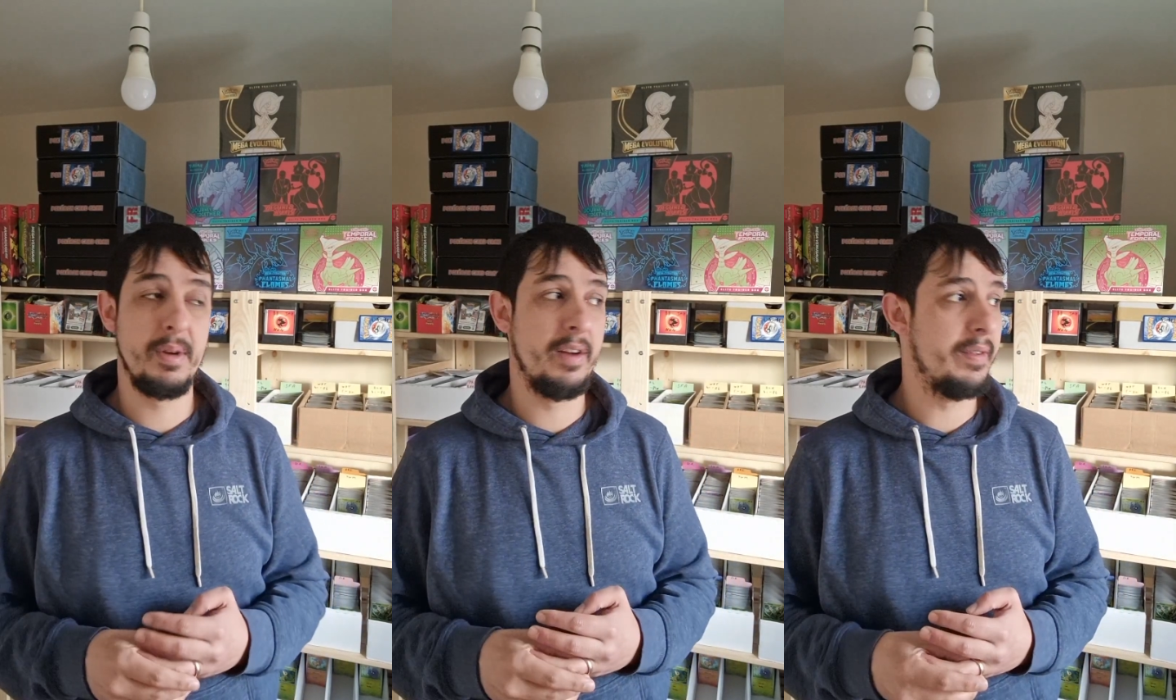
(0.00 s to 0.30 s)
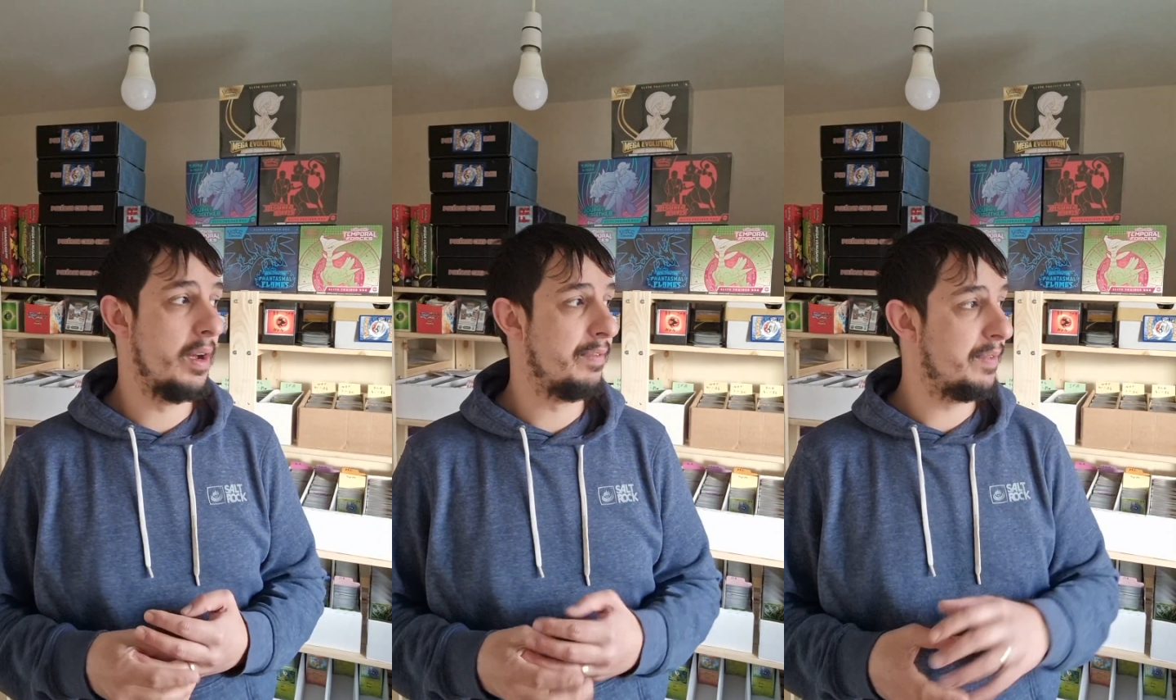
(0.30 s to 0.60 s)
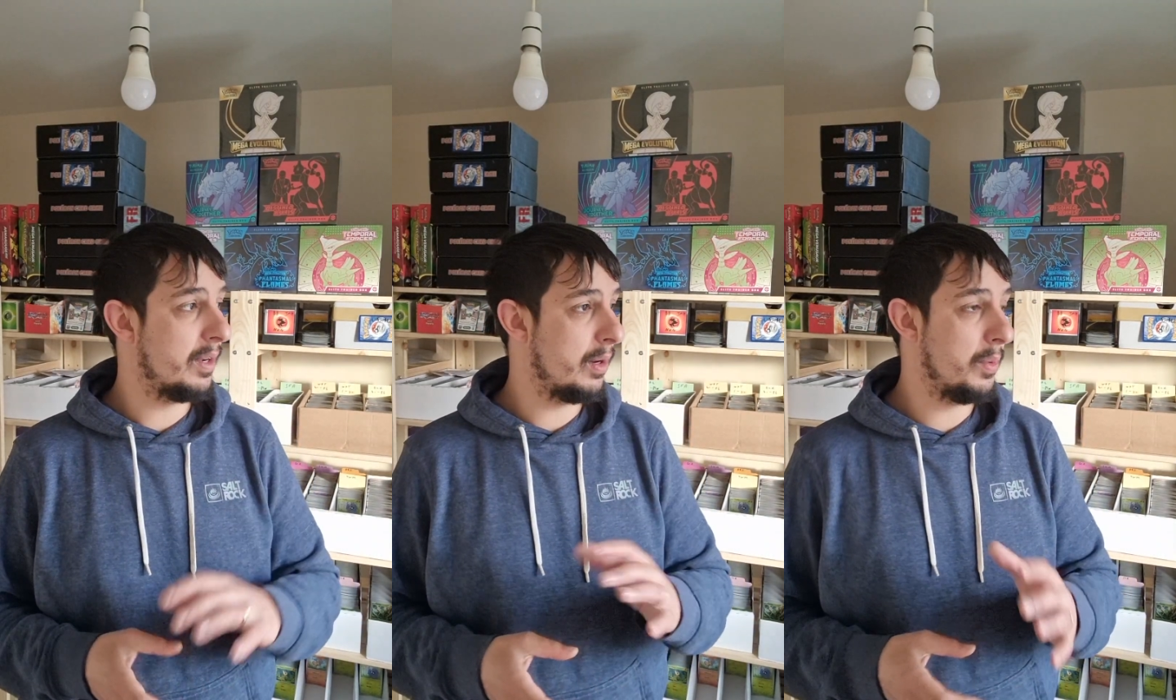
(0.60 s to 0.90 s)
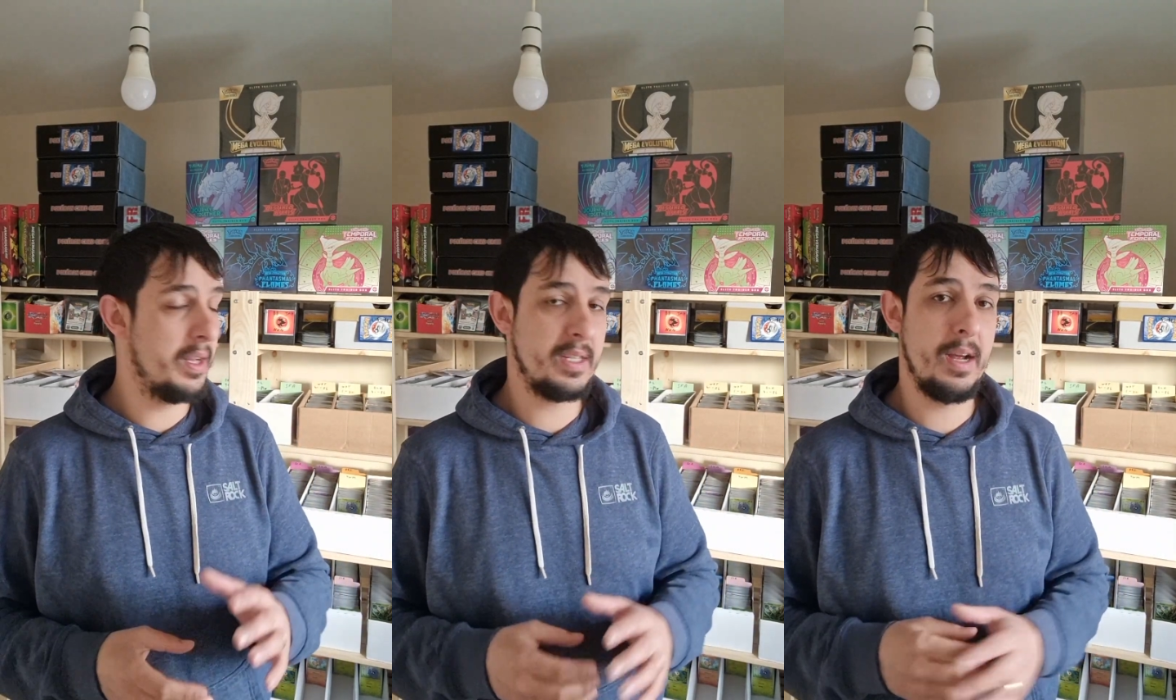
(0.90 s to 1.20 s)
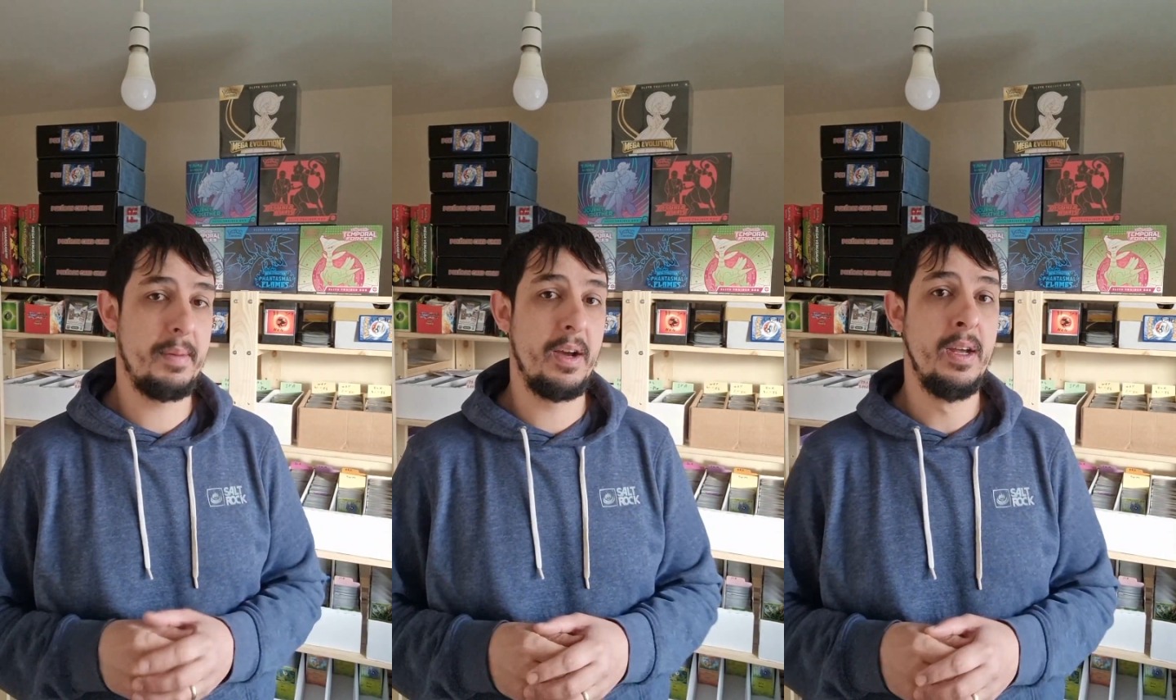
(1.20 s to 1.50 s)
I figure it works out
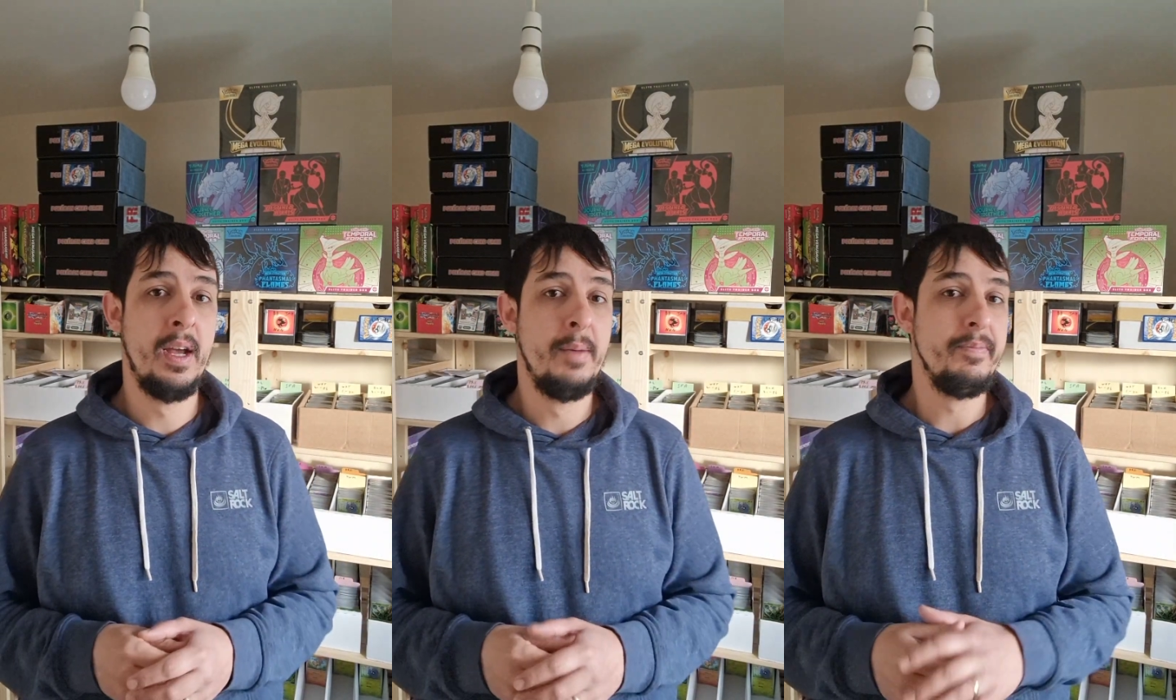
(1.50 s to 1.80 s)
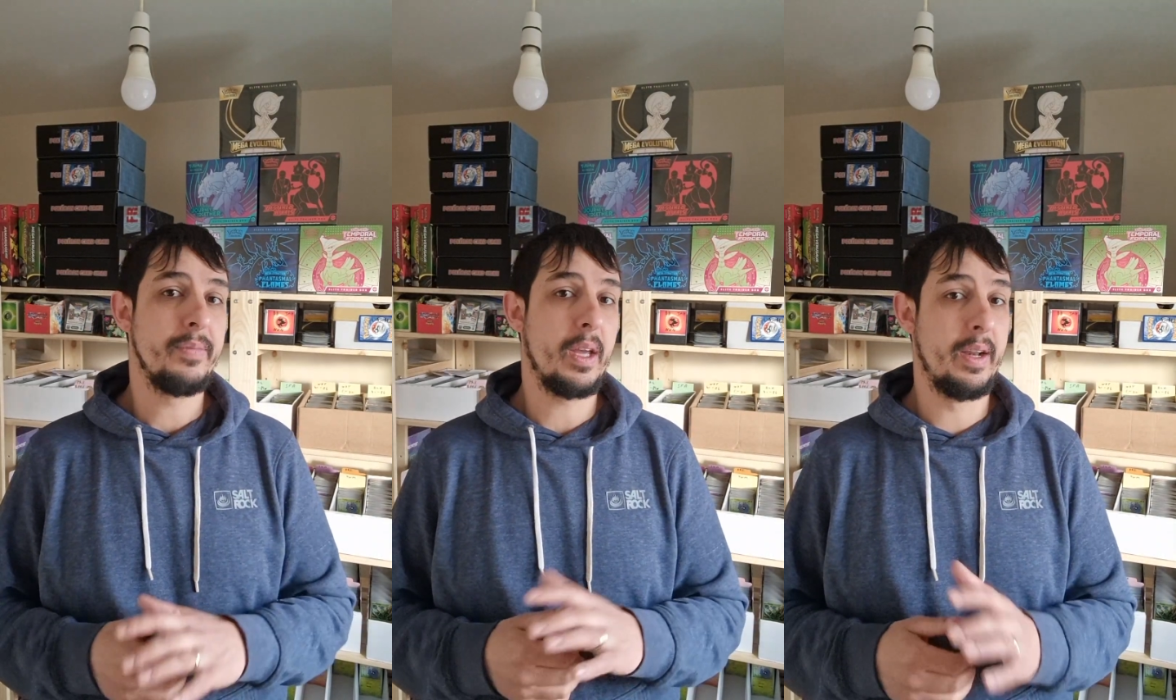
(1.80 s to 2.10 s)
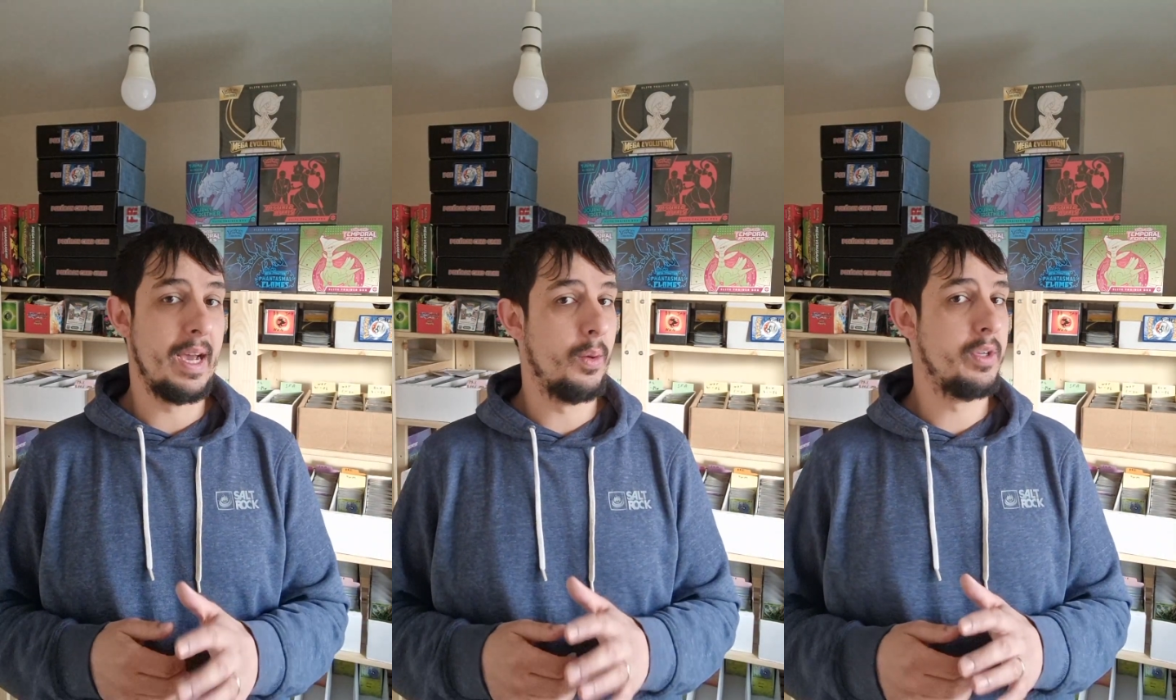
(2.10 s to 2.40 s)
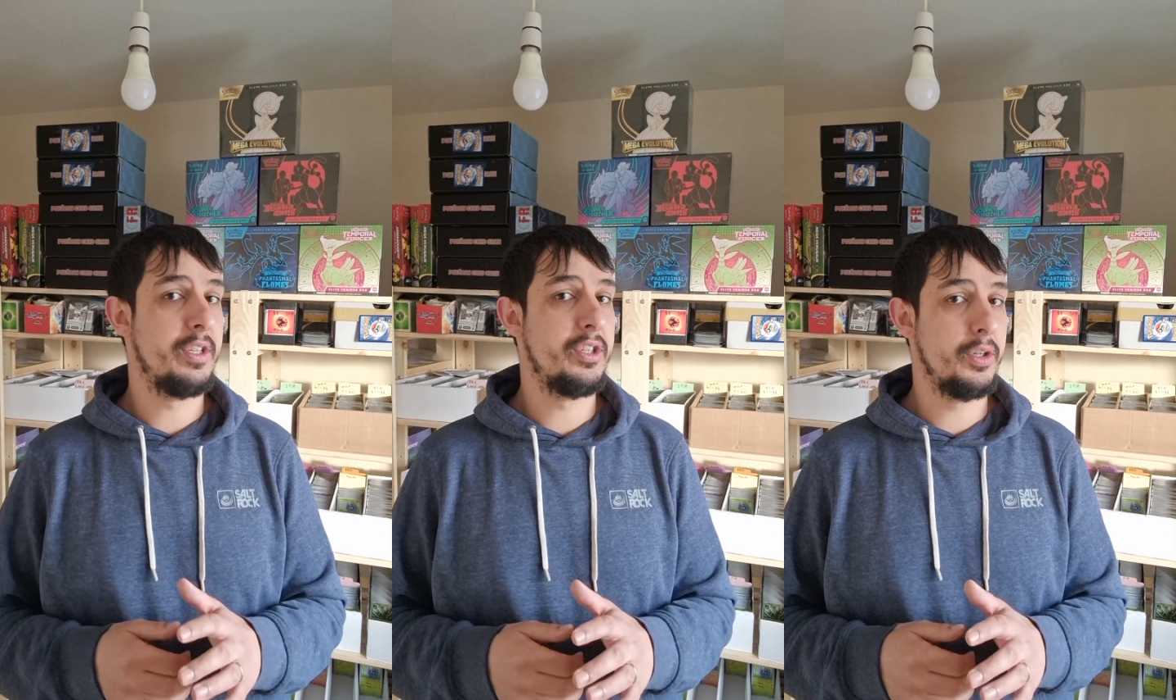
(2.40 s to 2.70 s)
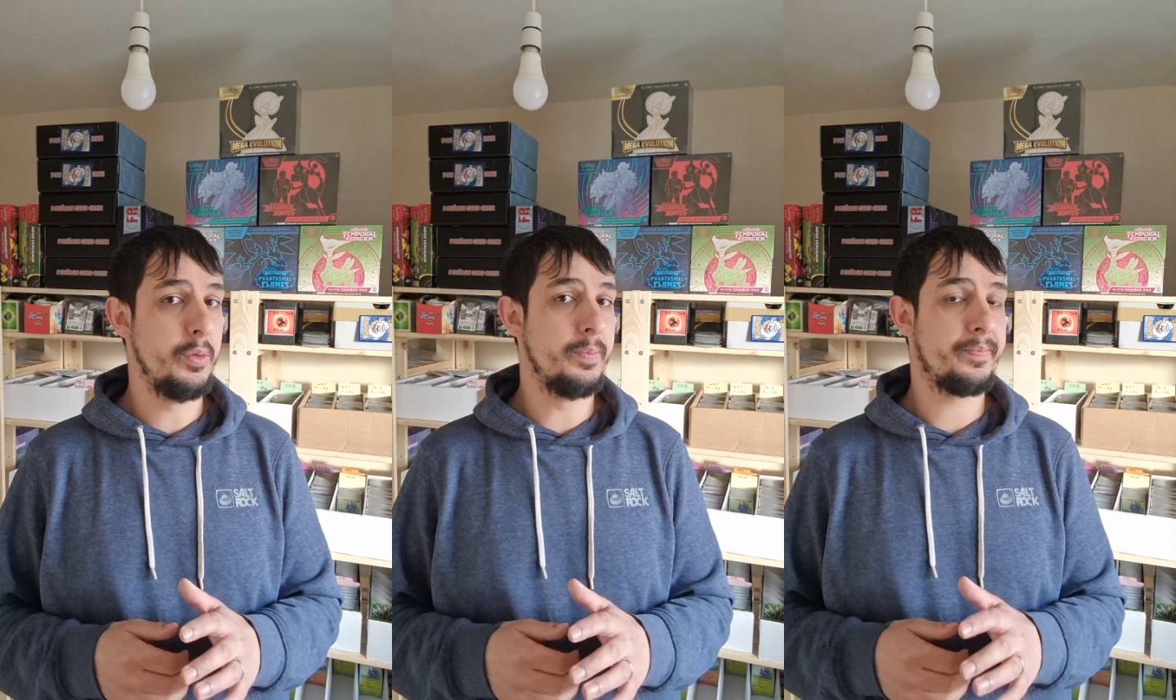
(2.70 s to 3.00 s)
about an hour to 2